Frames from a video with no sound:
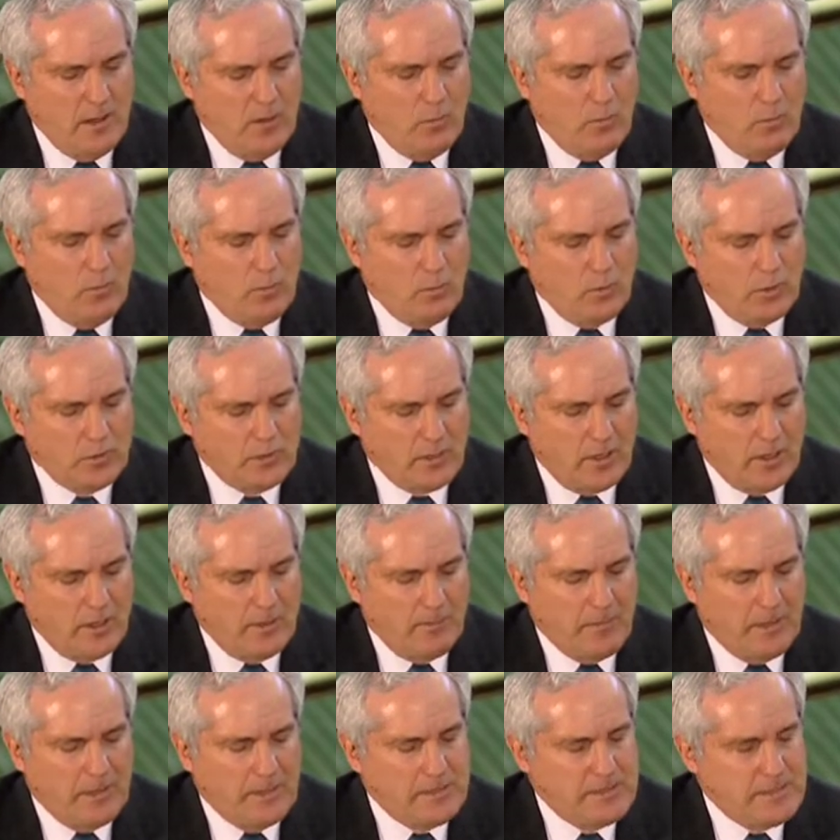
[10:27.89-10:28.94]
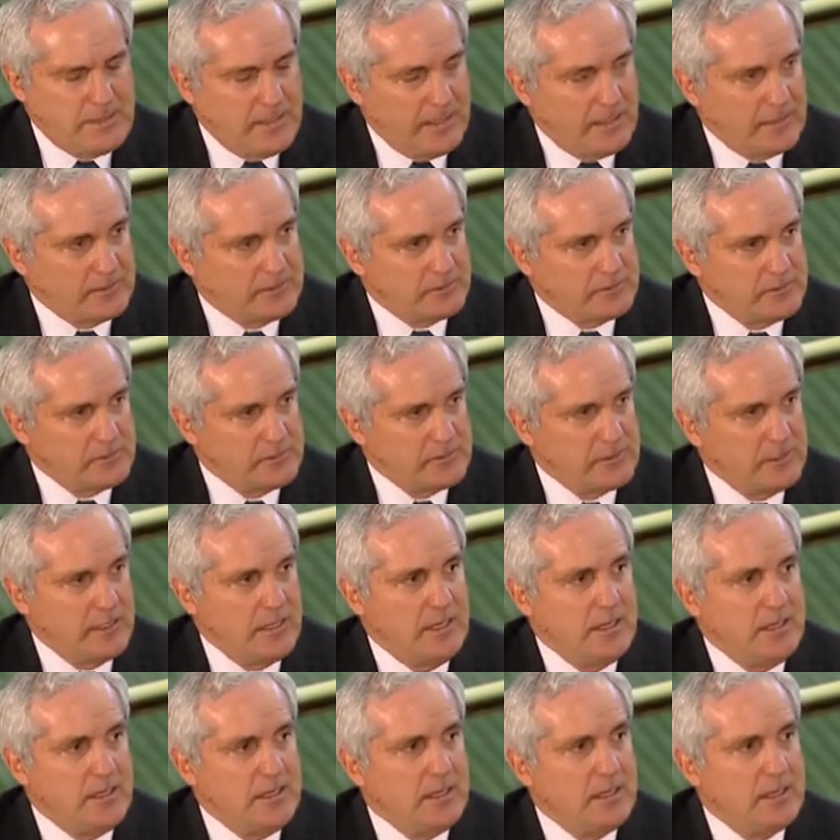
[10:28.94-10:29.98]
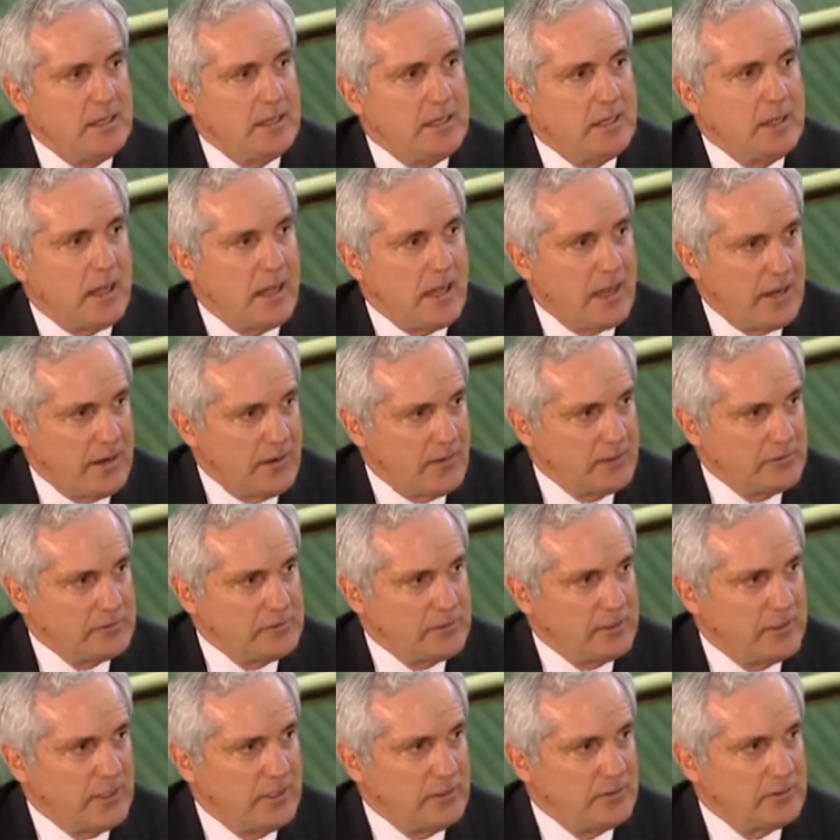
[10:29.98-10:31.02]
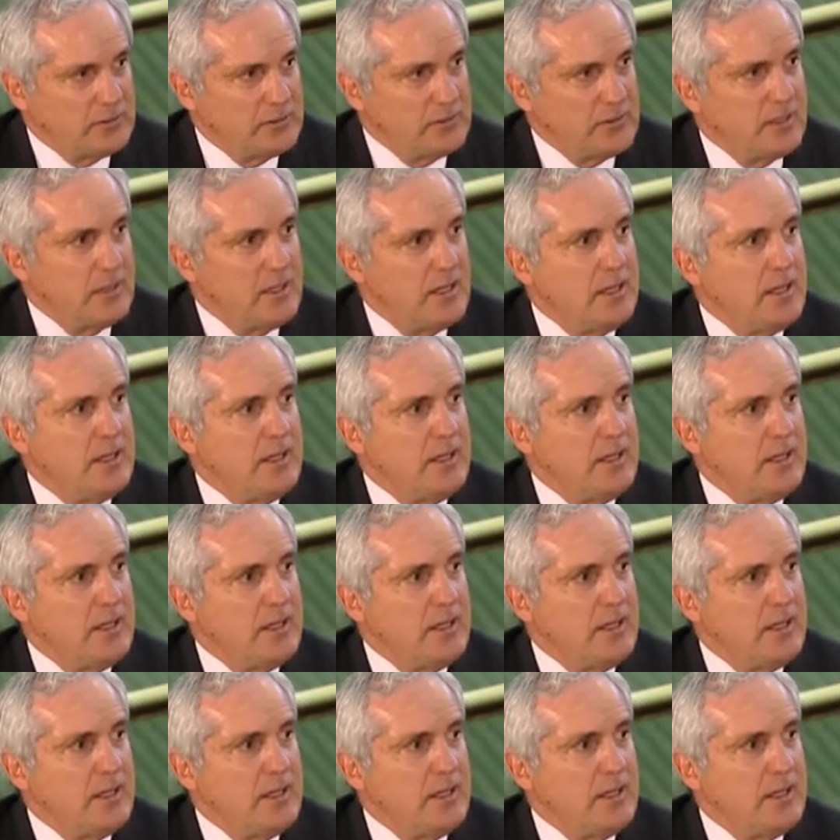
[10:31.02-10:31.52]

when we're talking about Texas in higher education,